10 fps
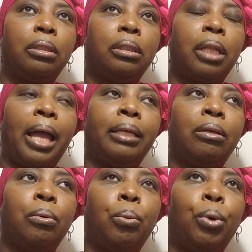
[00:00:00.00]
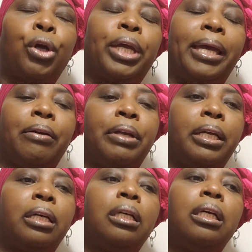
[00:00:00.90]
like work
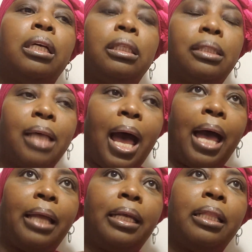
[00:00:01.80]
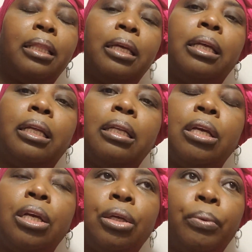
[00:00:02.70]
area side, and then
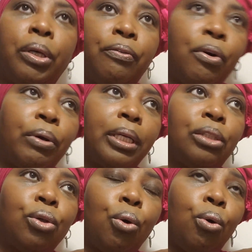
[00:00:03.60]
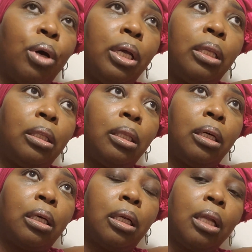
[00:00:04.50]
we'll focus on
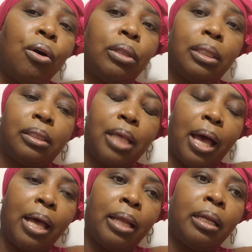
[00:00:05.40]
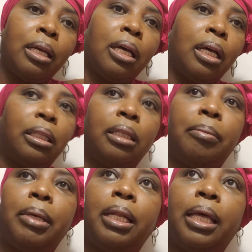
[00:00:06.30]
the clothing side a
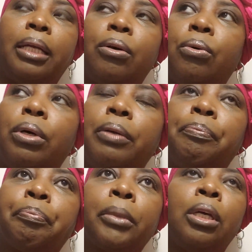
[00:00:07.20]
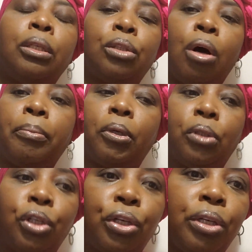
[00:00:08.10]
little bit later on. So I'm
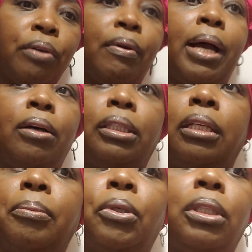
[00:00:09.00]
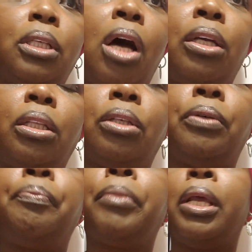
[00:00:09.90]
going to turn you around, and I'm going to talk you
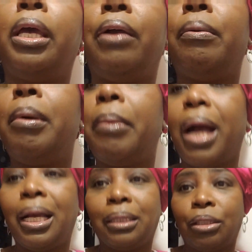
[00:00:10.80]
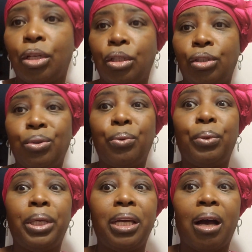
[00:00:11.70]
through. And remember, guys, I told you
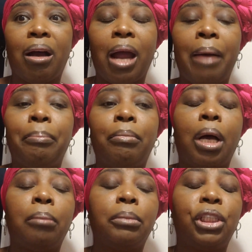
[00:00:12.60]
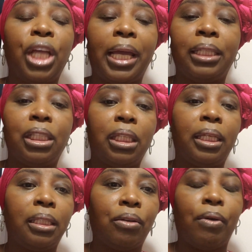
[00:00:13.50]
I'm changing
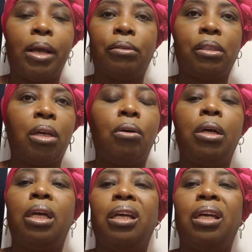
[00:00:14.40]
things around. So